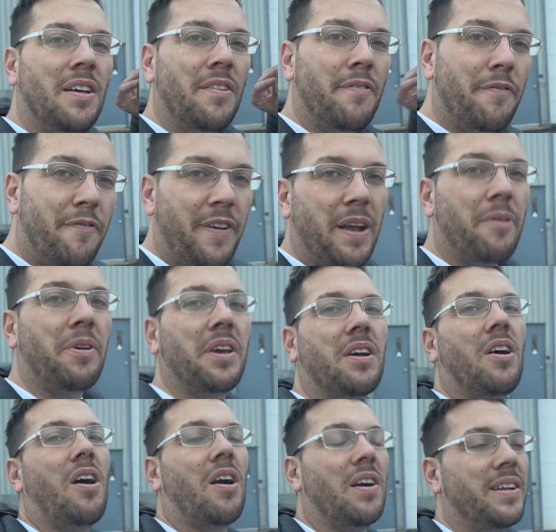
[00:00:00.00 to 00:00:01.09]
very
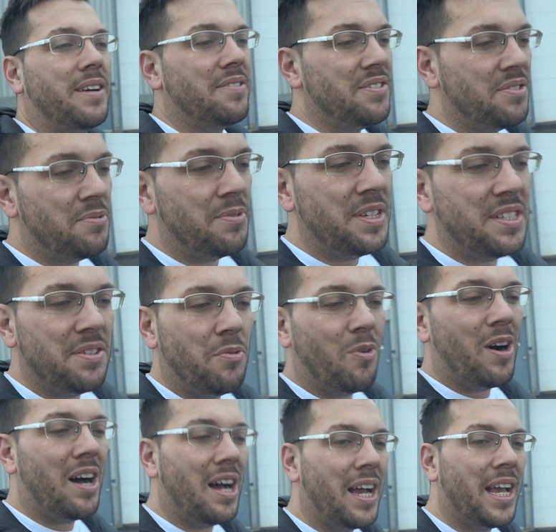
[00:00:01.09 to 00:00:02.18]
car. There's a reason
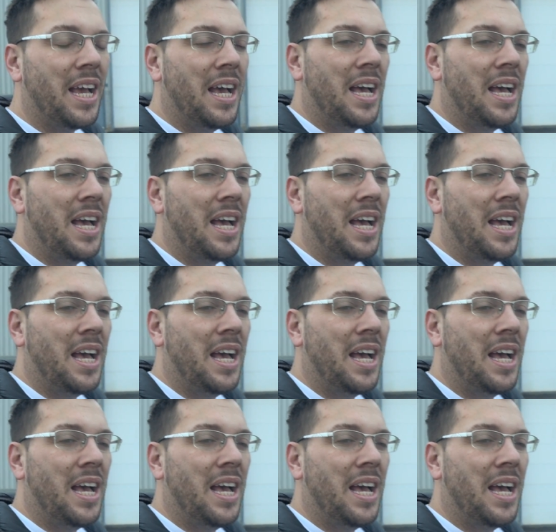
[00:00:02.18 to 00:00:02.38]
why